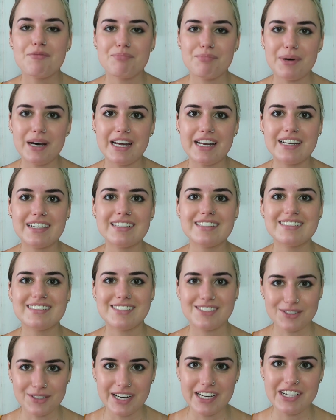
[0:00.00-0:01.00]
but
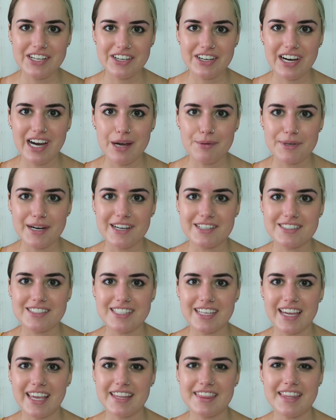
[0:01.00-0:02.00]
straightening your eyebrows
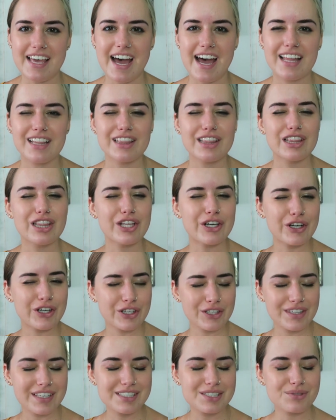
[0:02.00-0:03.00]
to get that
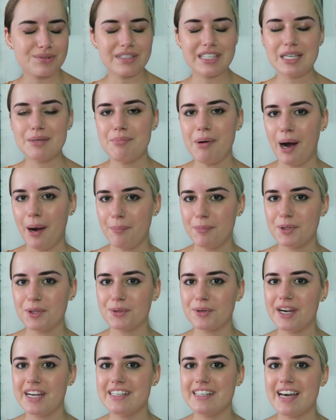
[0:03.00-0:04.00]
look that's really
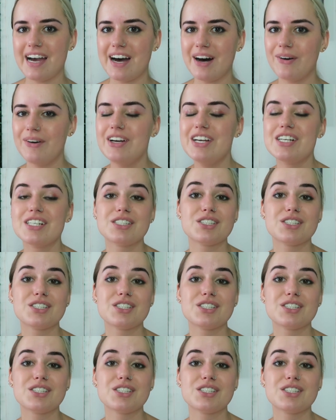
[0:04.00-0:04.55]
popular right now.